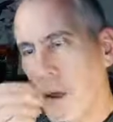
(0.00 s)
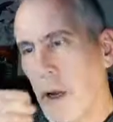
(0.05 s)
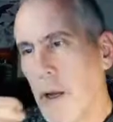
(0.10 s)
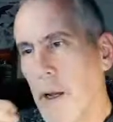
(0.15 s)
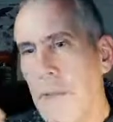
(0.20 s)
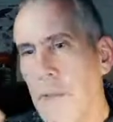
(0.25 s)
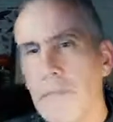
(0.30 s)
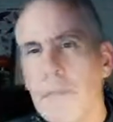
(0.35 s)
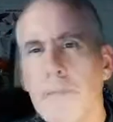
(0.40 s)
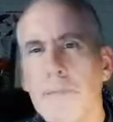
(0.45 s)

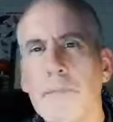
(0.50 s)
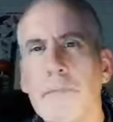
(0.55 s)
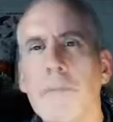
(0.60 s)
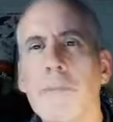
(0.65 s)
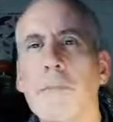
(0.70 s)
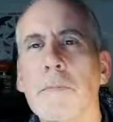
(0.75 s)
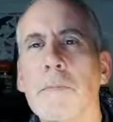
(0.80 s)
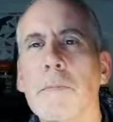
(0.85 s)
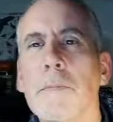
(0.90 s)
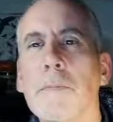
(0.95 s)
um,
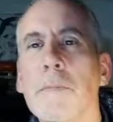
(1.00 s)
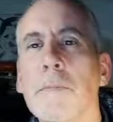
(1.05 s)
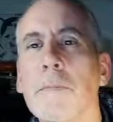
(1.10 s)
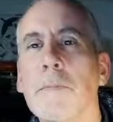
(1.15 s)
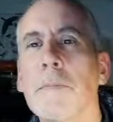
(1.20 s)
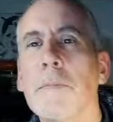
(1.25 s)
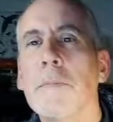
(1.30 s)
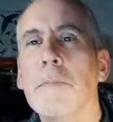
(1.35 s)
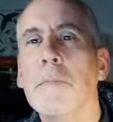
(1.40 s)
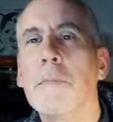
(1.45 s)

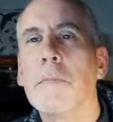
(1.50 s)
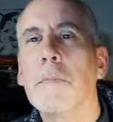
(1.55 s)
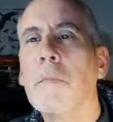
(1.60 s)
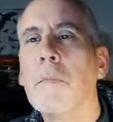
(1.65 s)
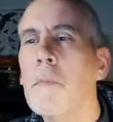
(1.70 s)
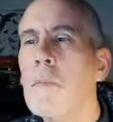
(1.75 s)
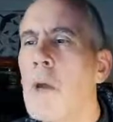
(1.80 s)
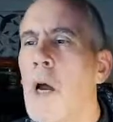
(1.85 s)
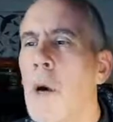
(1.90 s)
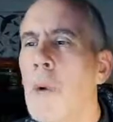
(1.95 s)

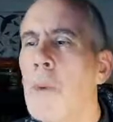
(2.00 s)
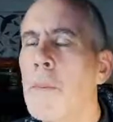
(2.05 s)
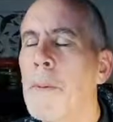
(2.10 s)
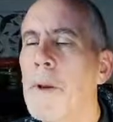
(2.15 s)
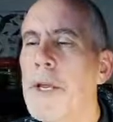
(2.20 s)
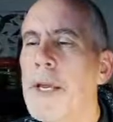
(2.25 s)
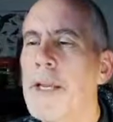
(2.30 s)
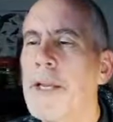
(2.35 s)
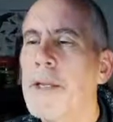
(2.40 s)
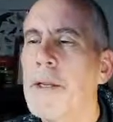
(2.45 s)
I will
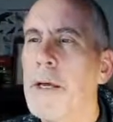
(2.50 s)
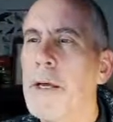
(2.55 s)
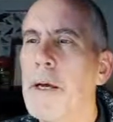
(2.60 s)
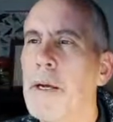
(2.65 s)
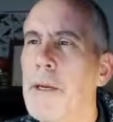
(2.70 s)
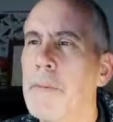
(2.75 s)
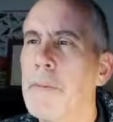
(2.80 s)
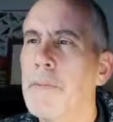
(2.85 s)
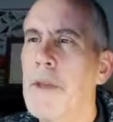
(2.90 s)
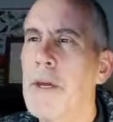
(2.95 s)
put in
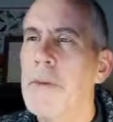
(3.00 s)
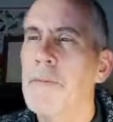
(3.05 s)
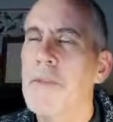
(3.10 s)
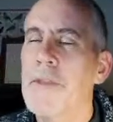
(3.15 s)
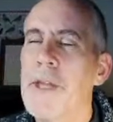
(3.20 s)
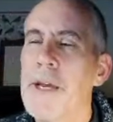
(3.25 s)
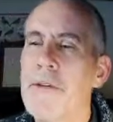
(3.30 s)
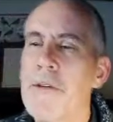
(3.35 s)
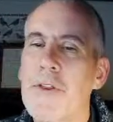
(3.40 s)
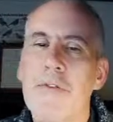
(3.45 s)
uh, there,
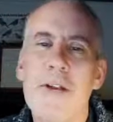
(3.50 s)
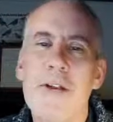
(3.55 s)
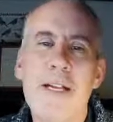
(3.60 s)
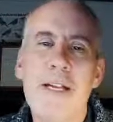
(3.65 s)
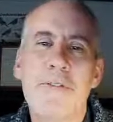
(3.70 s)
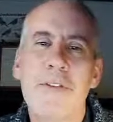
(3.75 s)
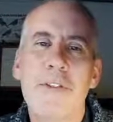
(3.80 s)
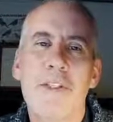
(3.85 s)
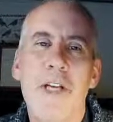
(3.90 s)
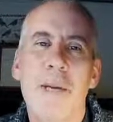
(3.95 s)
there, are
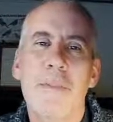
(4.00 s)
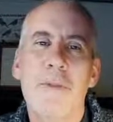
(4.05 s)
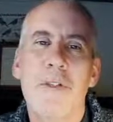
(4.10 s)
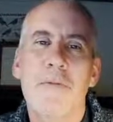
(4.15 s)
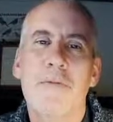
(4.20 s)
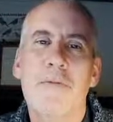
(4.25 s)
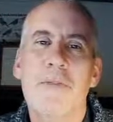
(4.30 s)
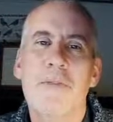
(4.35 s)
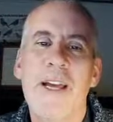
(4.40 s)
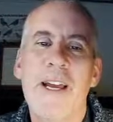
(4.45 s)
three different
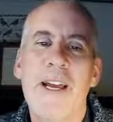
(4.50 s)
types of